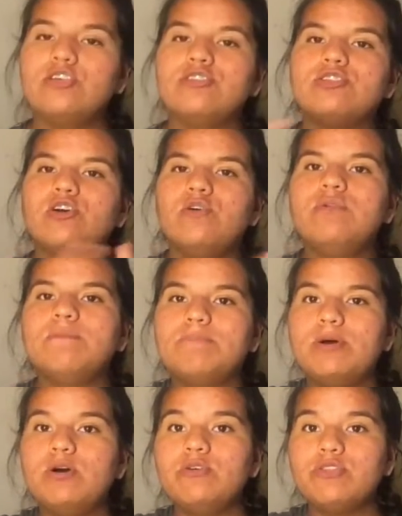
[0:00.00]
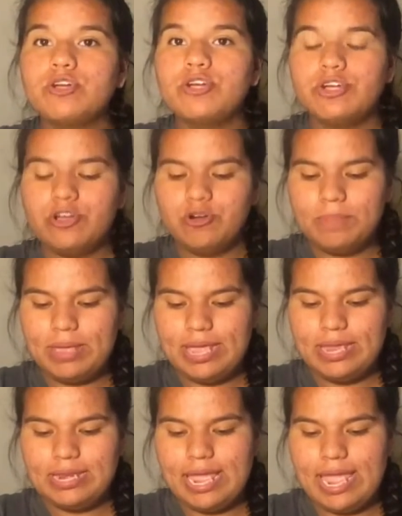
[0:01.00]
So both Kurt
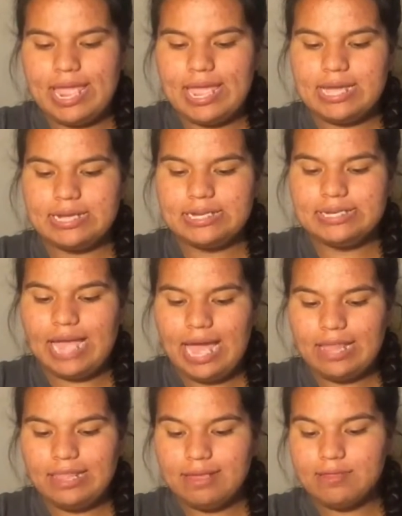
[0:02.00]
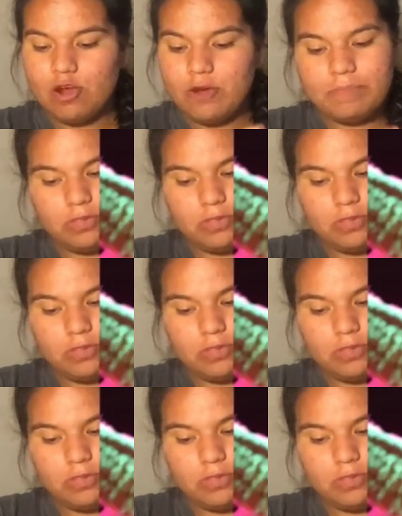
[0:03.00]
Cobain and Alex are